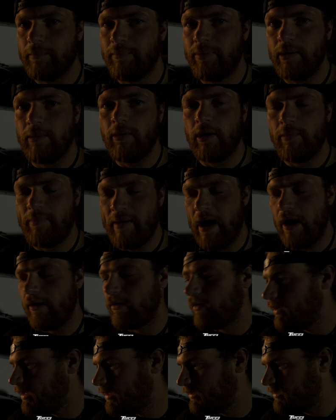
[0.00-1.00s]
put more
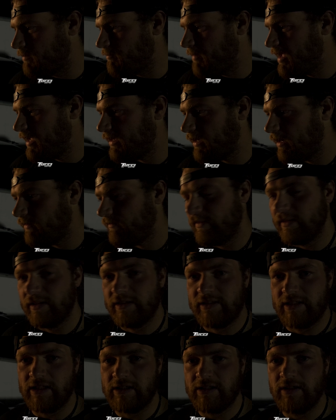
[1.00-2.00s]
power in it to make up for the
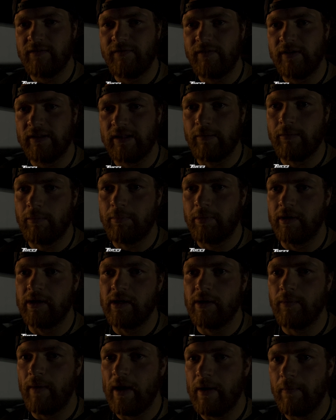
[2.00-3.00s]
60 foot that we're
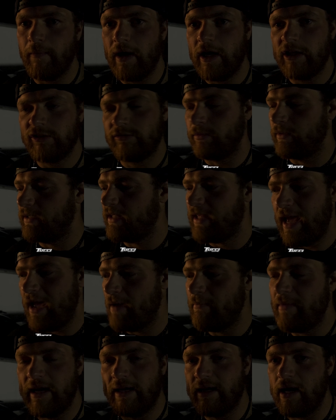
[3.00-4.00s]
putting in weight wise, but we
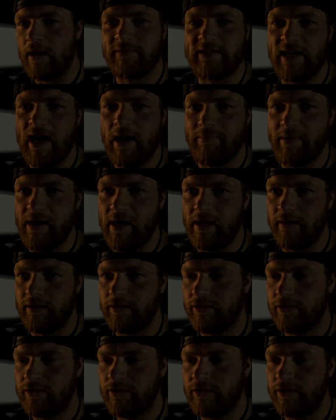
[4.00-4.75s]
can't make up top end.